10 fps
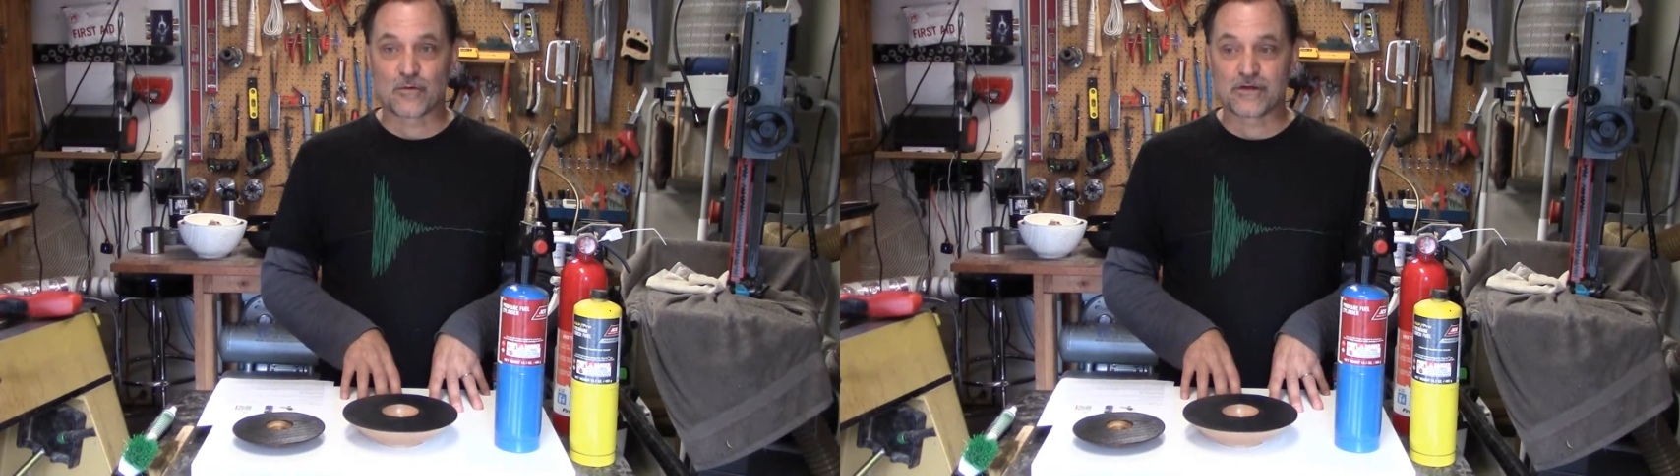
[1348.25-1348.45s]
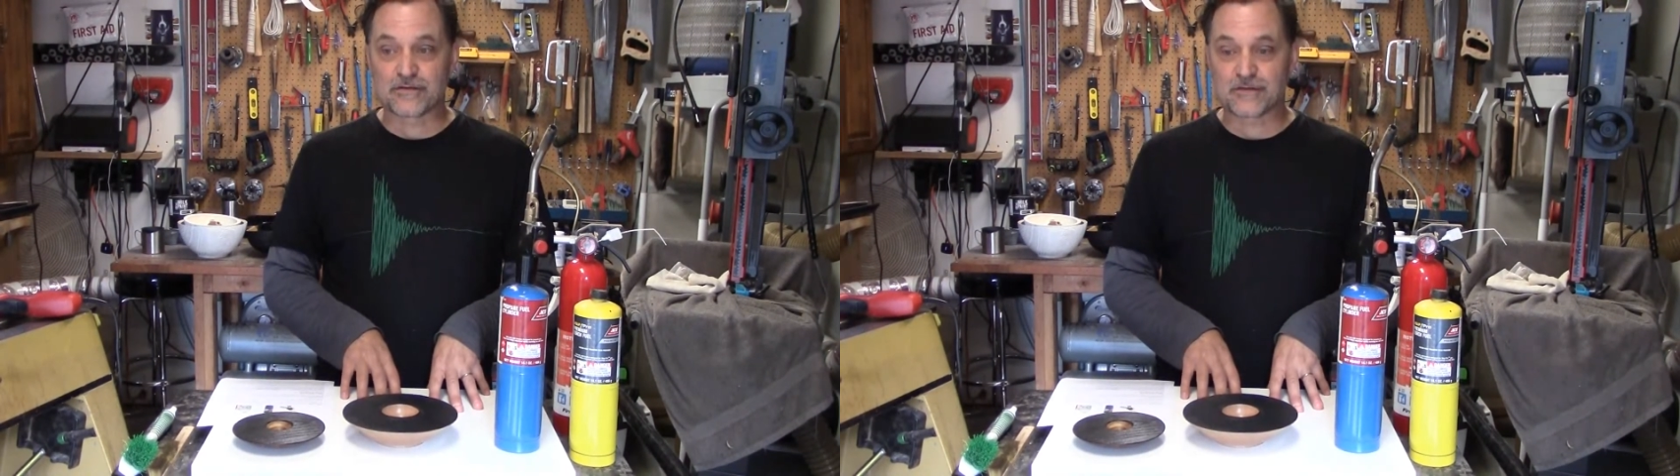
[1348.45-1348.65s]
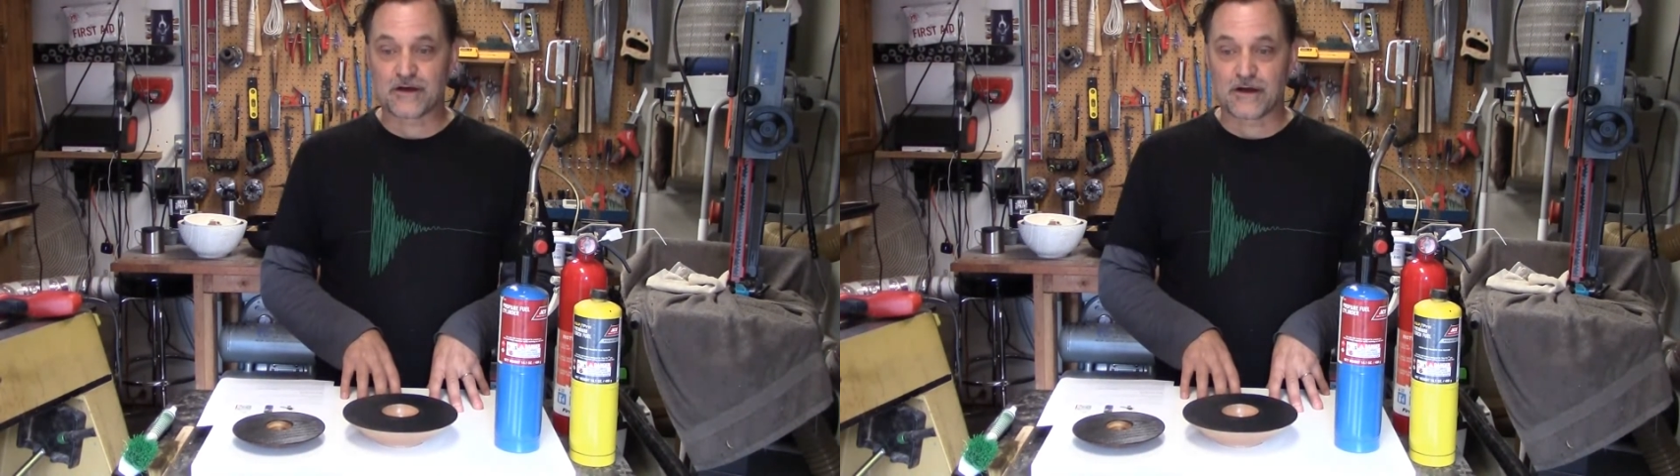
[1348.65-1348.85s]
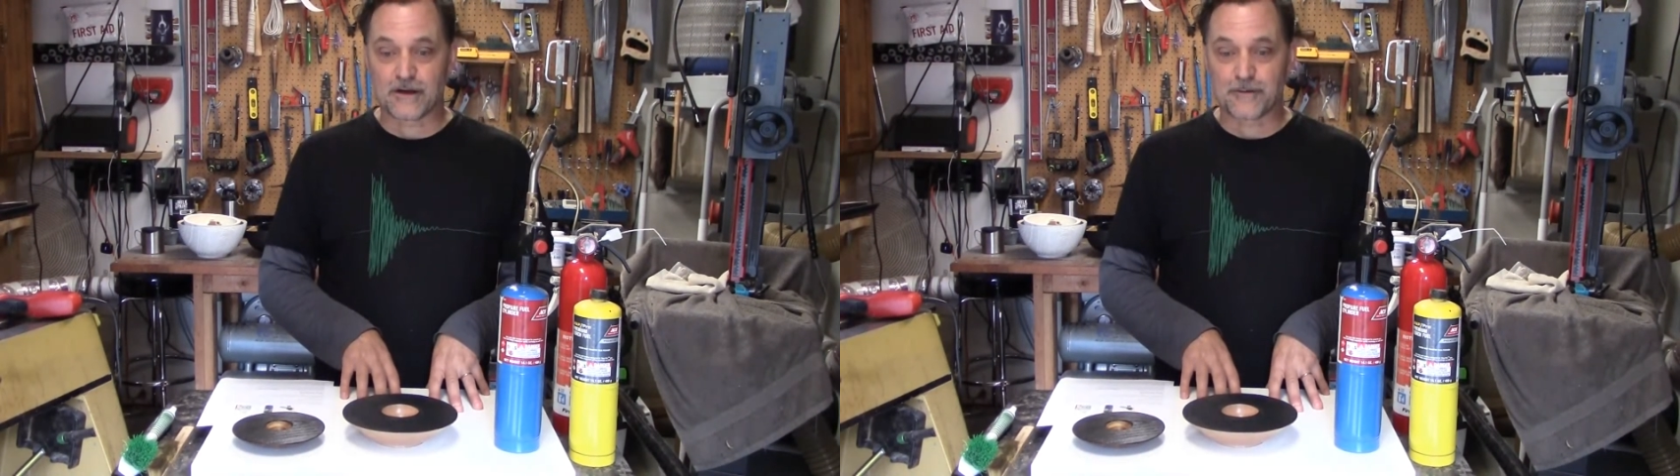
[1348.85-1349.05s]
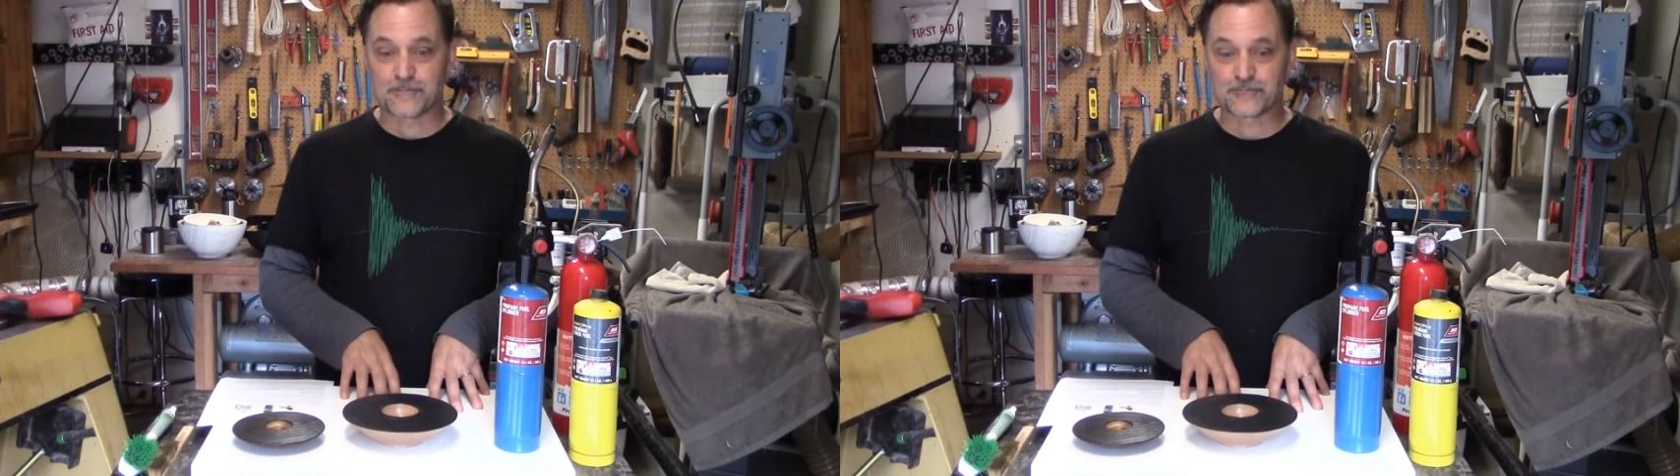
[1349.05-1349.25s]
with
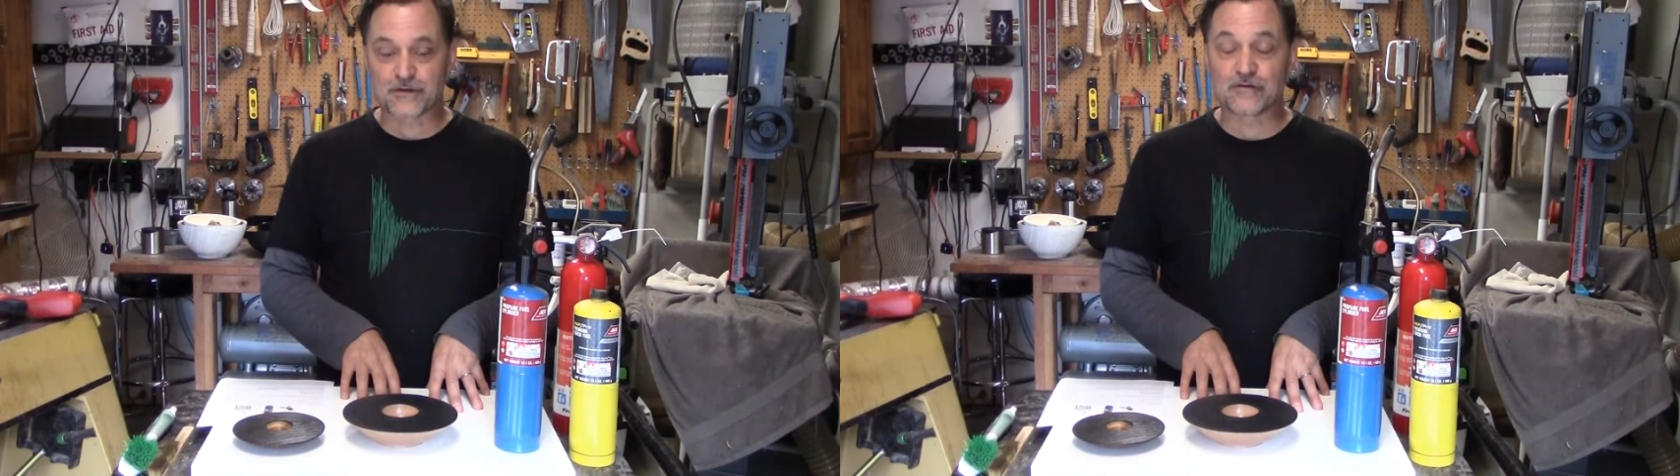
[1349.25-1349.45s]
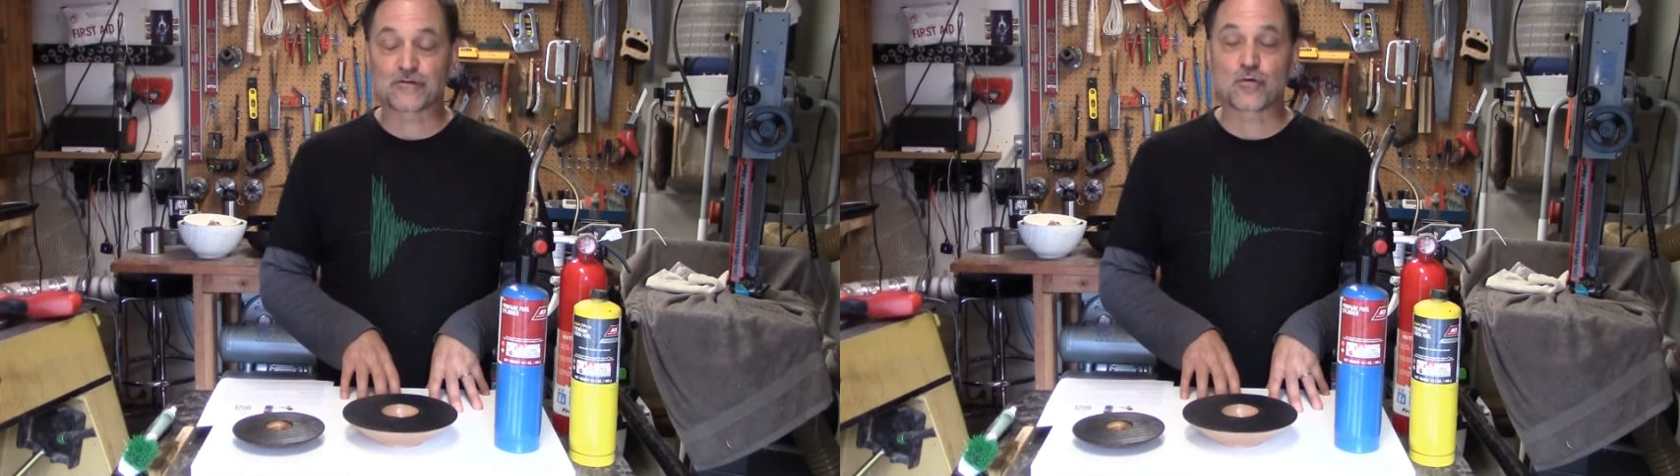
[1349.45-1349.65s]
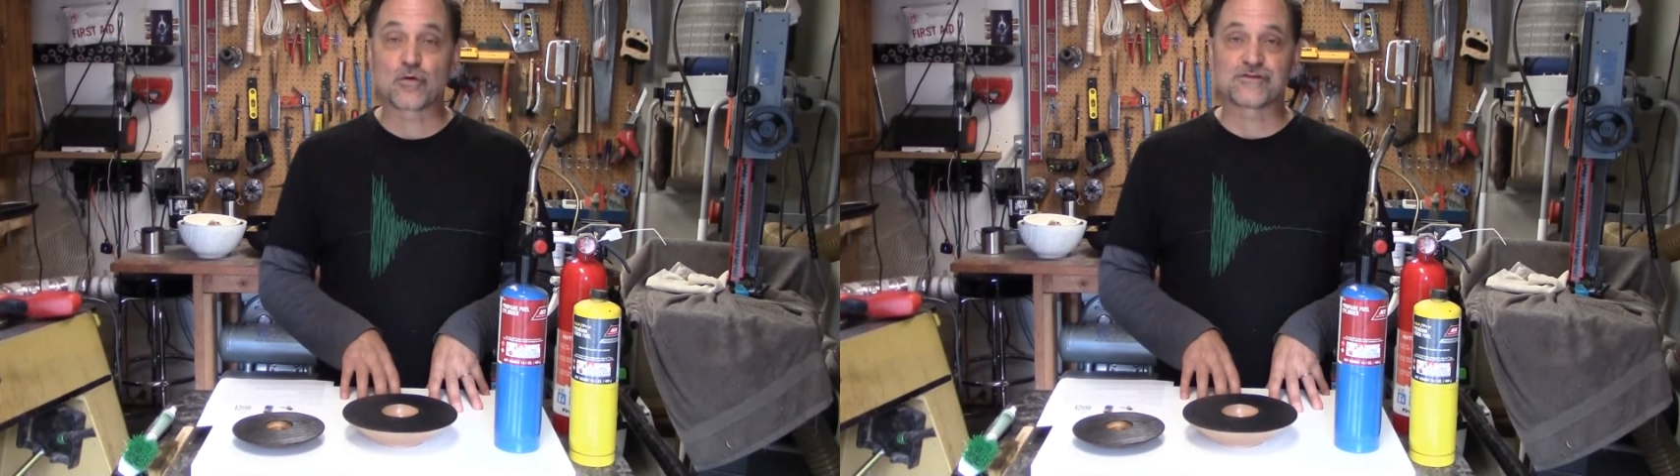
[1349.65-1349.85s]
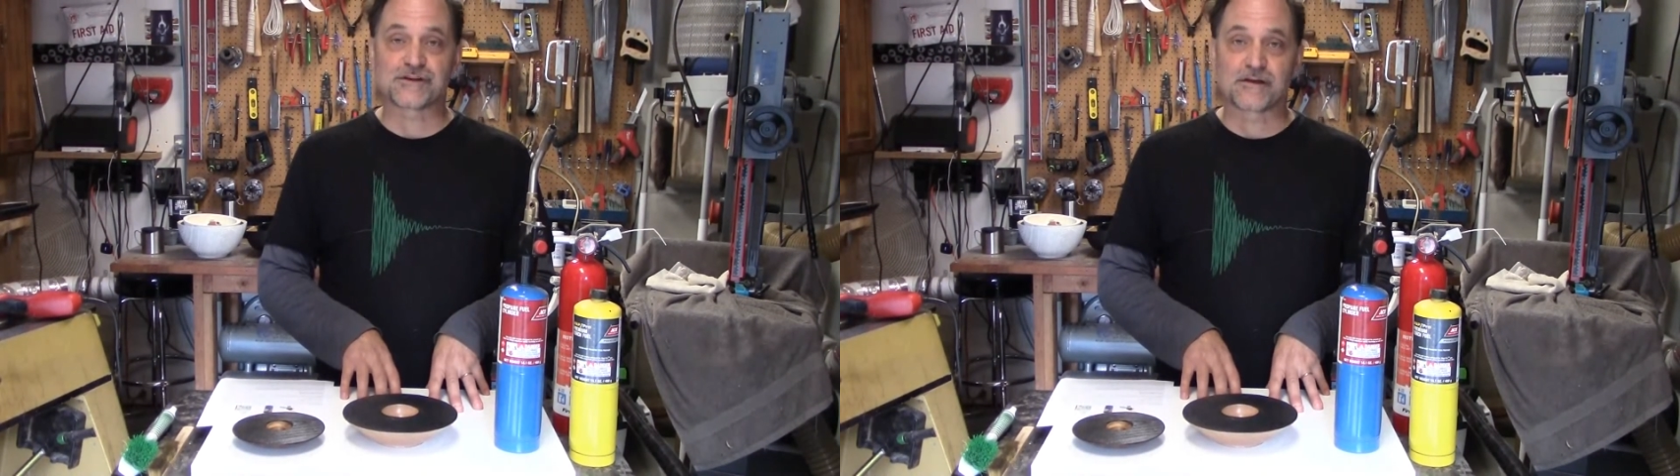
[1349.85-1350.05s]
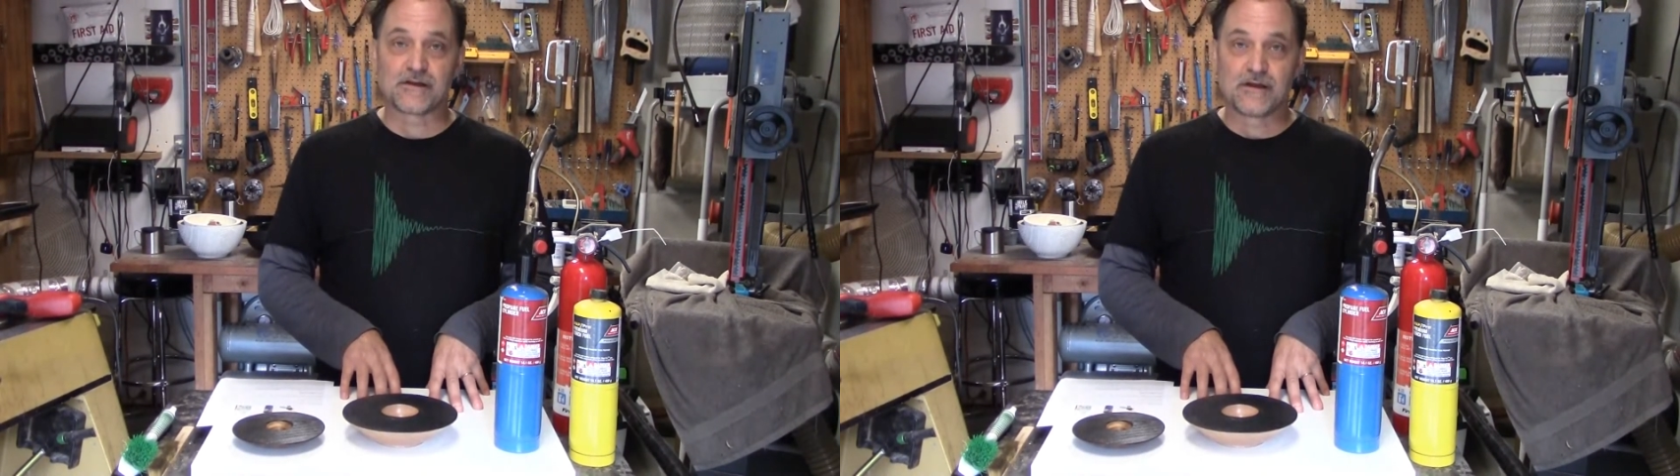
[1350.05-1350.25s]
scorching,